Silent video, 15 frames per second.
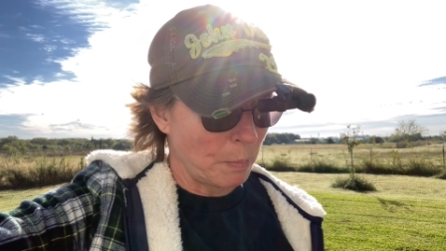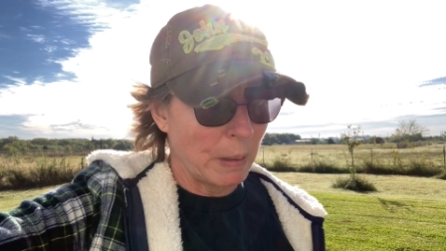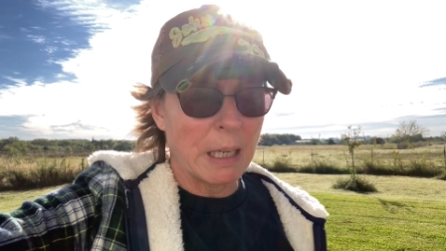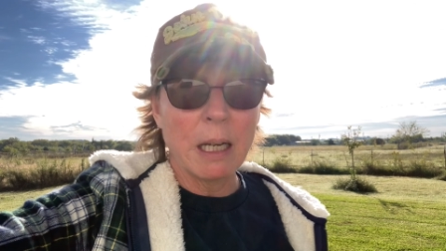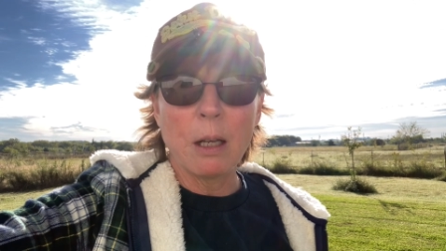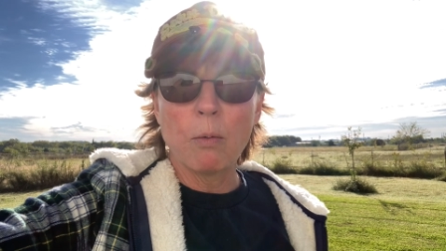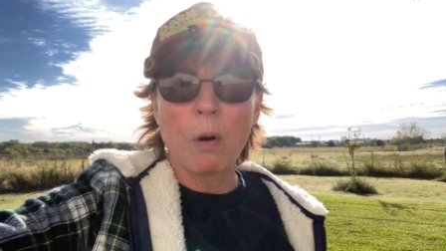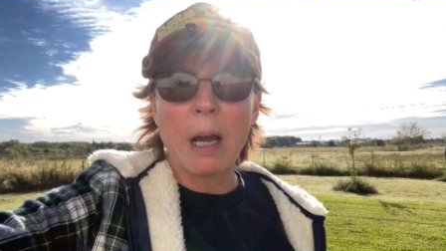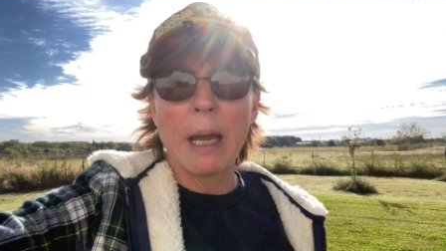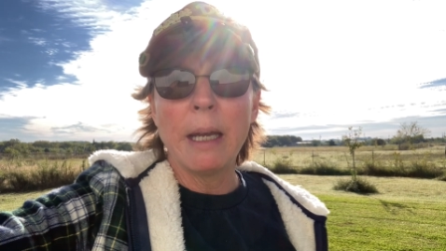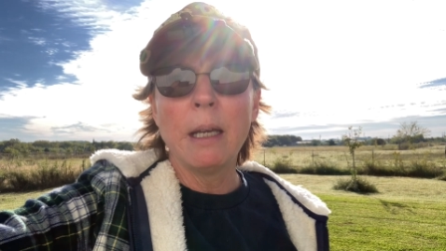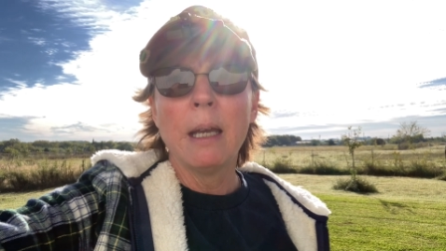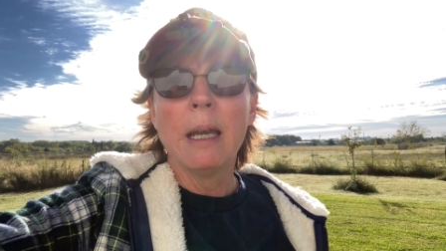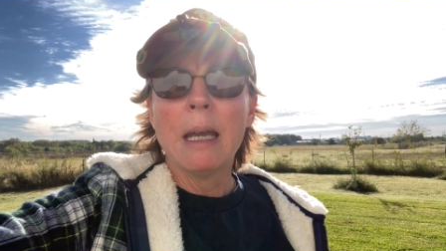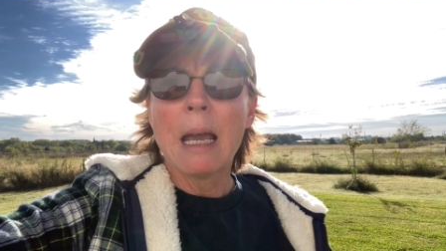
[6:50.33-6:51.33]
But
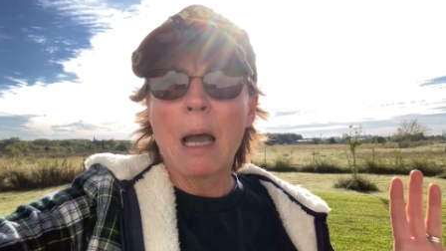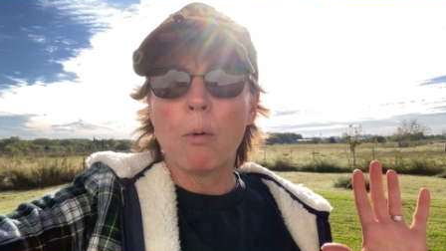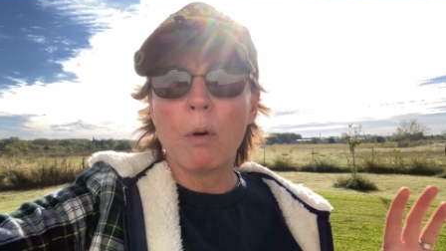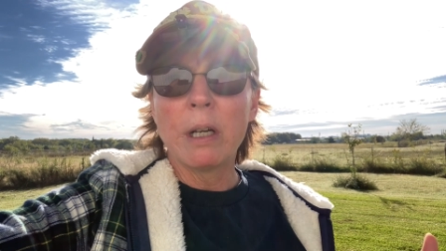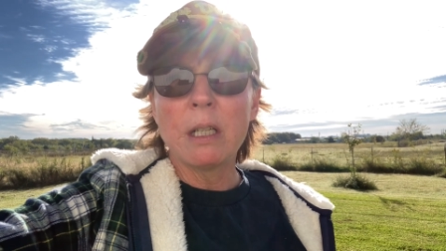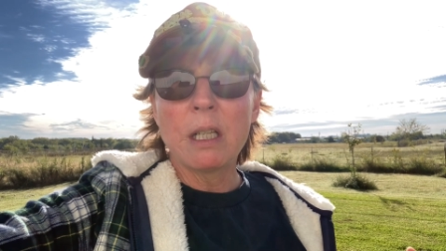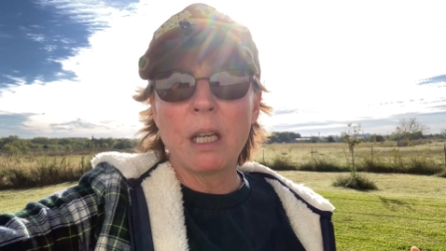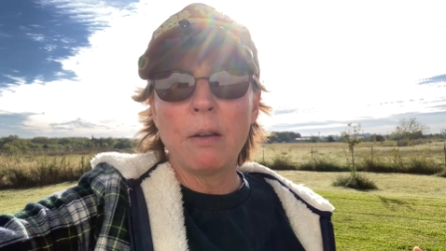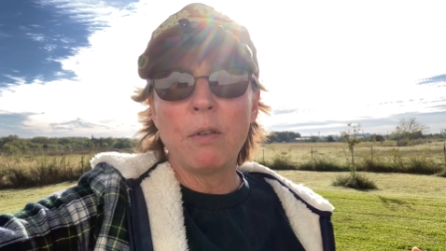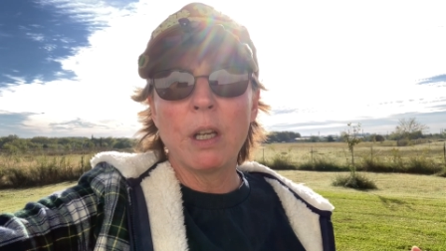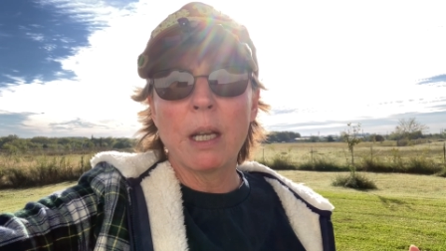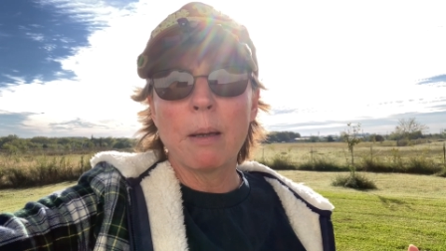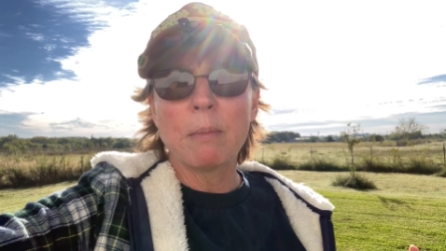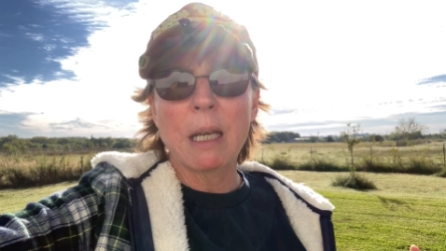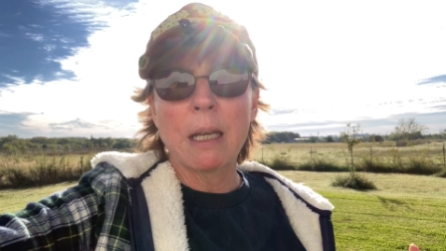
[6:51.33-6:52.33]
anyway, I wanted to give you
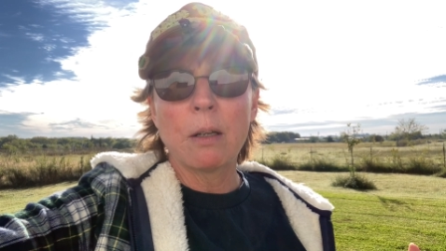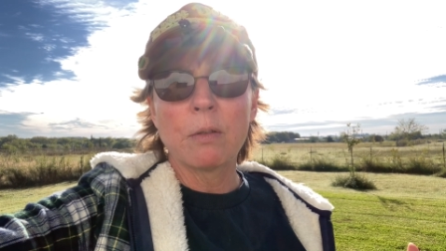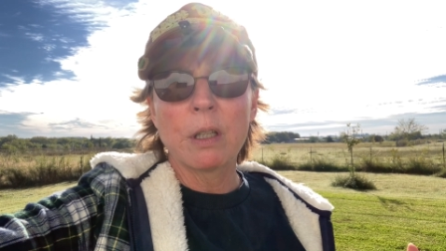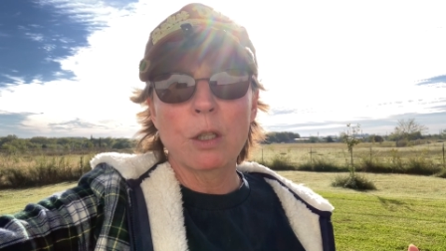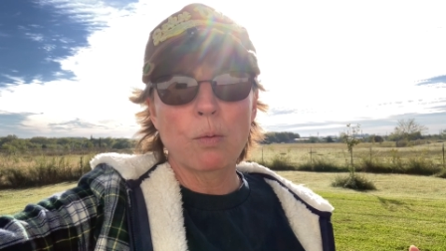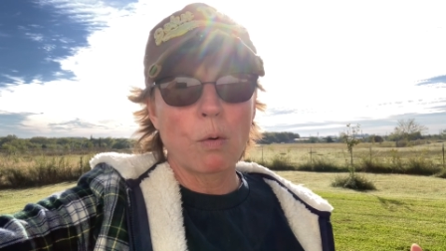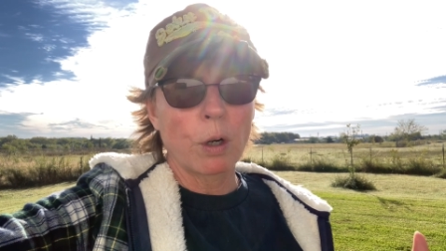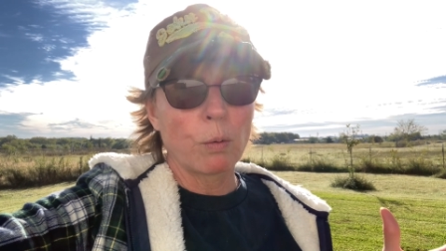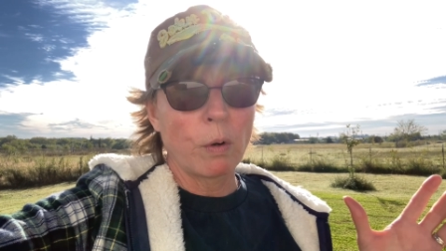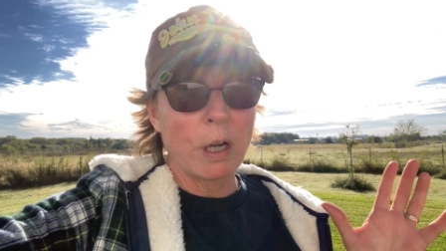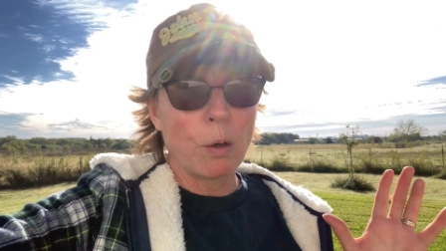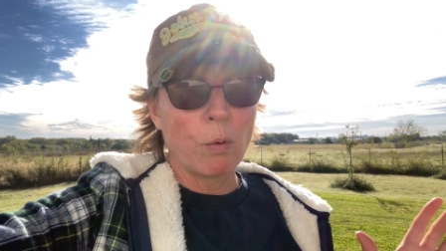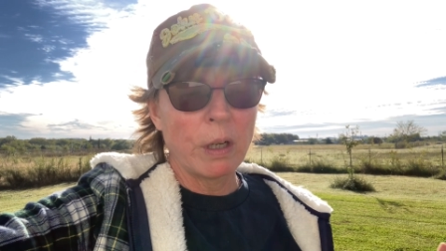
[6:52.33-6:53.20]
an update on this water well.